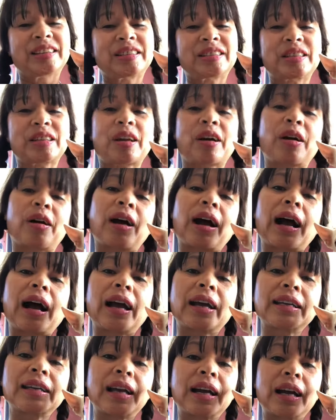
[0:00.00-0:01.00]
So
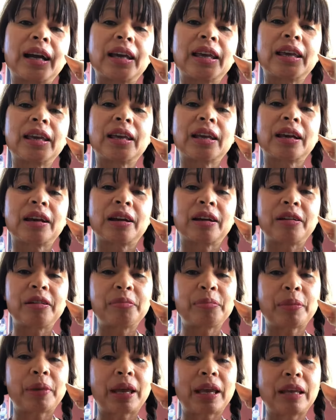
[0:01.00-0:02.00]
I got
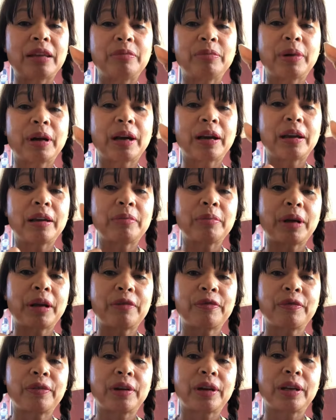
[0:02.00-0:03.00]
here made by
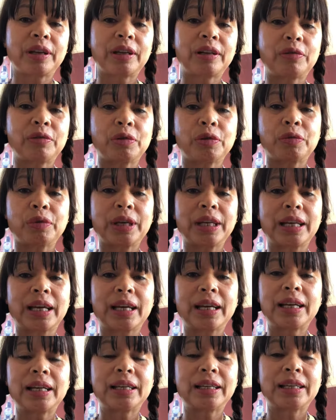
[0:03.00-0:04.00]
my friend
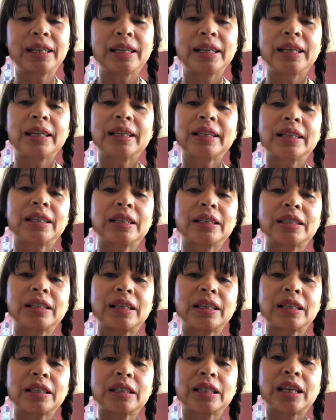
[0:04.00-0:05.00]
Rowena this
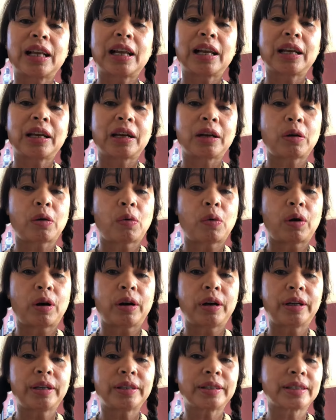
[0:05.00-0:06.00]
is clear
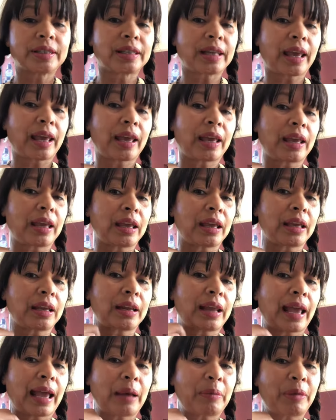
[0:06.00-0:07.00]
quartz
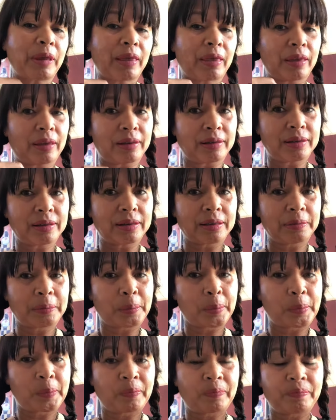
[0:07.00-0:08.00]
and amethyst.
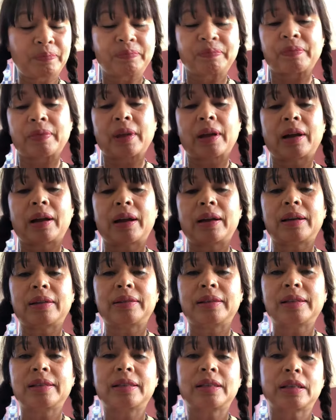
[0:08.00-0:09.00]

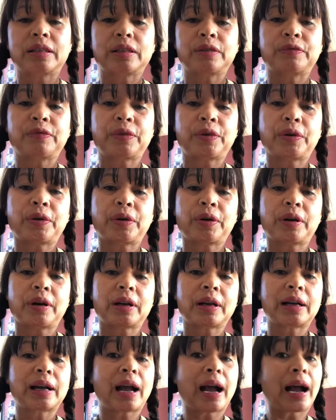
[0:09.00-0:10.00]
And this is for
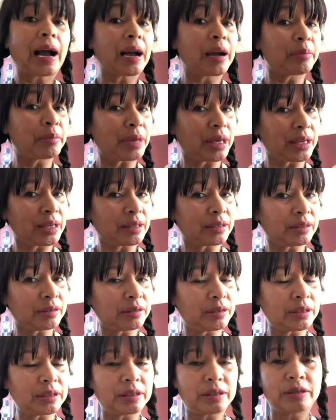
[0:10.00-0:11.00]
calming.
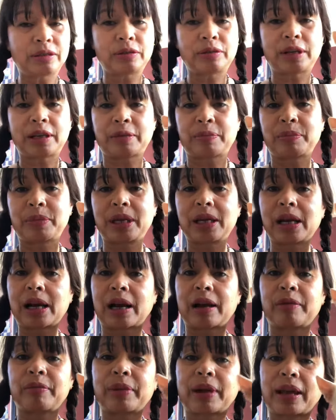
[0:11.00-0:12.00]
This is to keep me
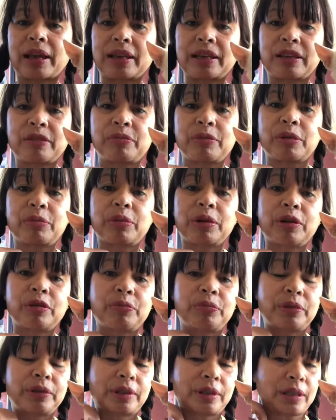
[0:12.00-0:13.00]
calm and give me a bit
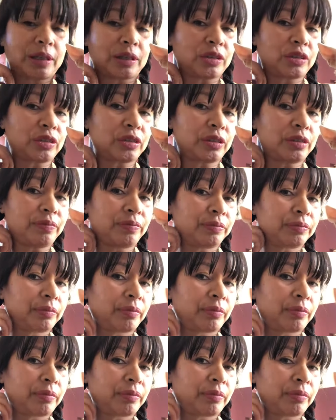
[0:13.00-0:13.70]
of protection.